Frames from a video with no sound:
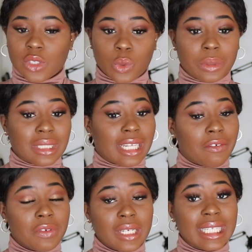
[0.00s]
So
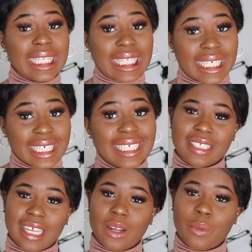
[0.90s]
definitely
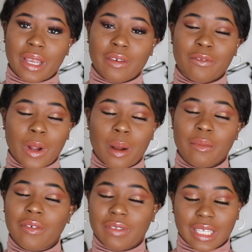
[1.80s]
staying away
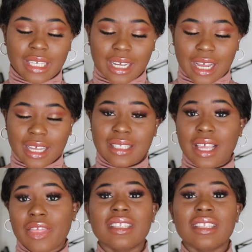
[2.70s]
from flaky guys.